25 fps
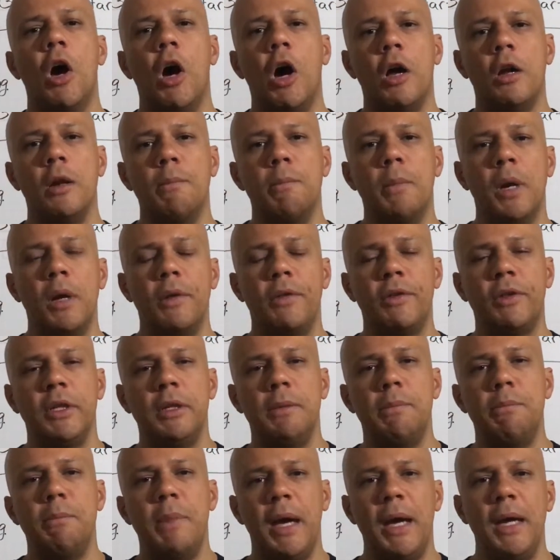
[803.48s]
on a
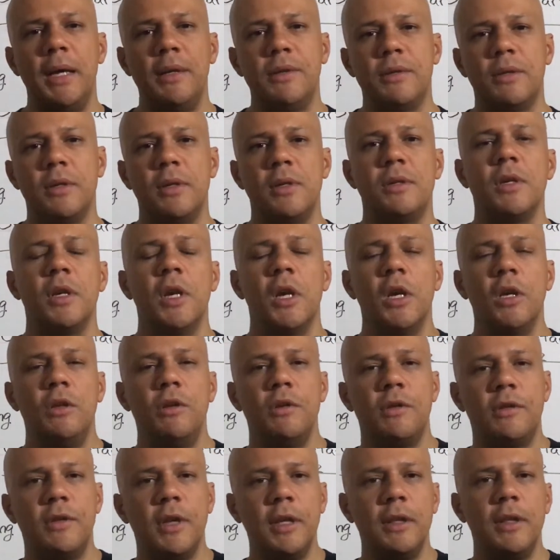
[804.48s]
monthly basis,
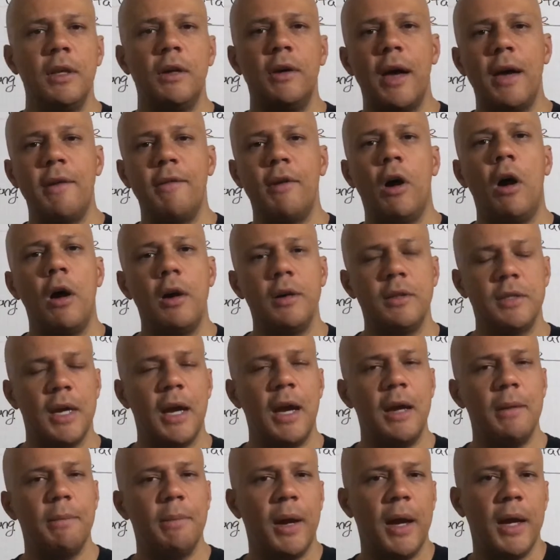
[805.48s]
you think they'll have a hard
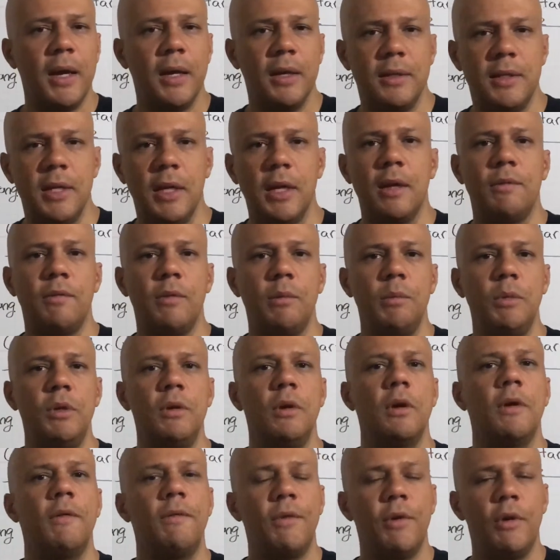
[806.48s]
time buying a ticket from
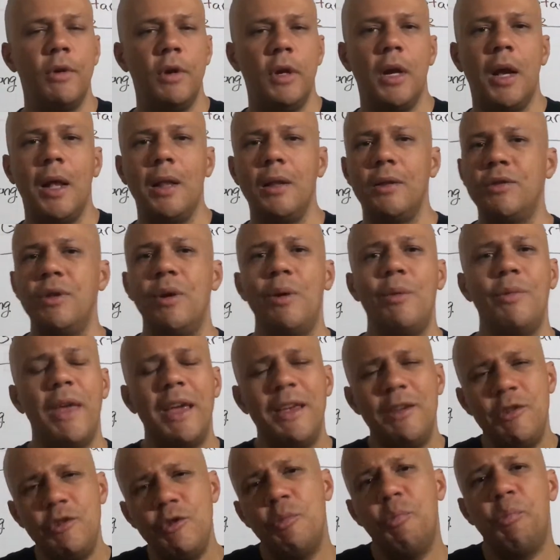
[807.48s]
you of $30? No,
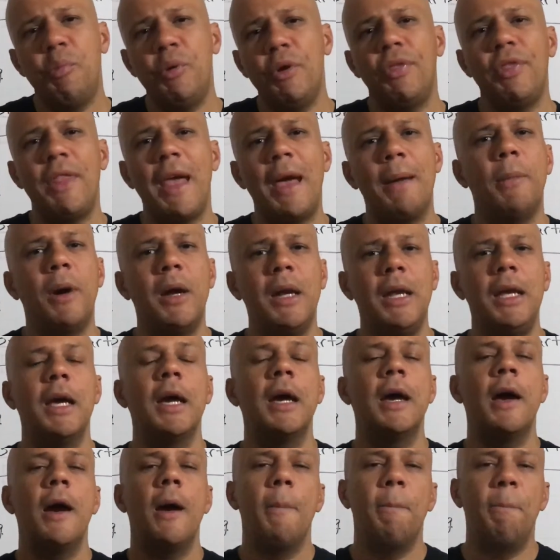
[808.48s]
you put that money
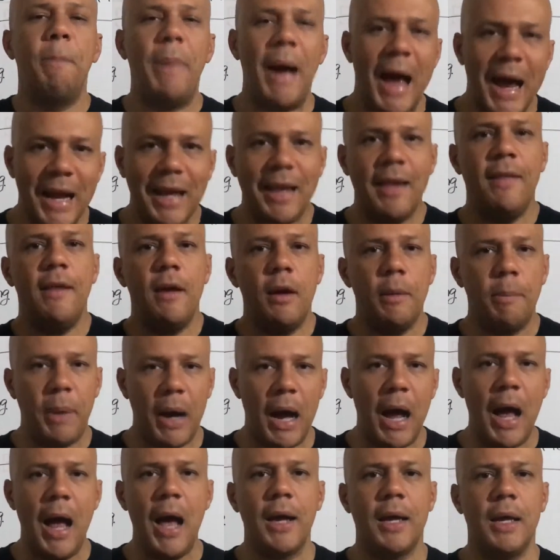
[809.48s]
back in their
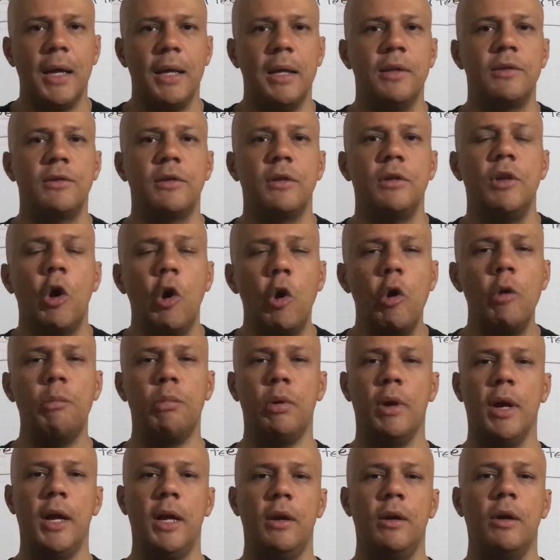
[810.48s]
pocket. It's a
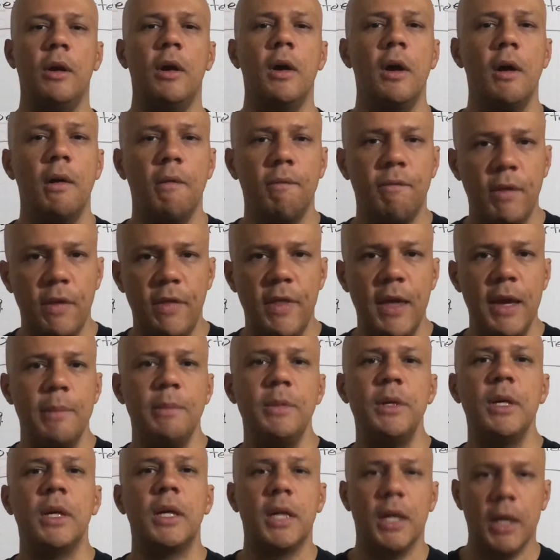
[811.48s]
no-brainer for
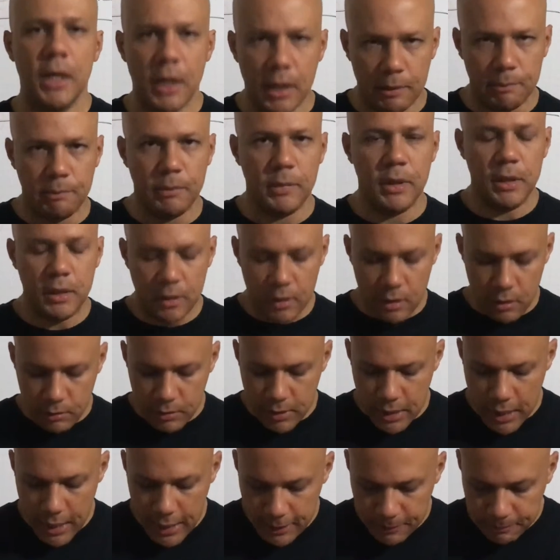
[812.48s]
them to come,
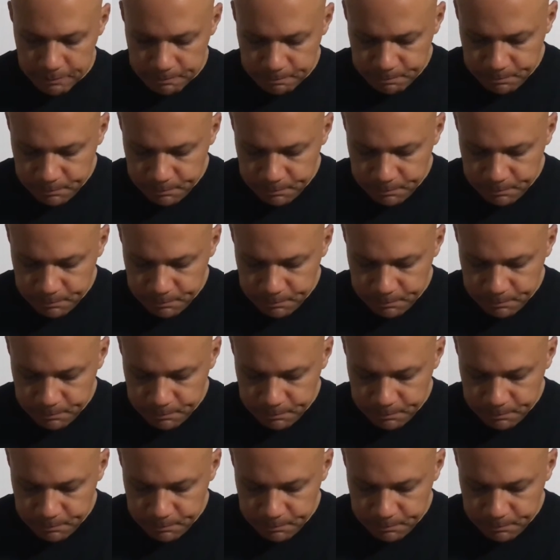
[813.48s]
okay?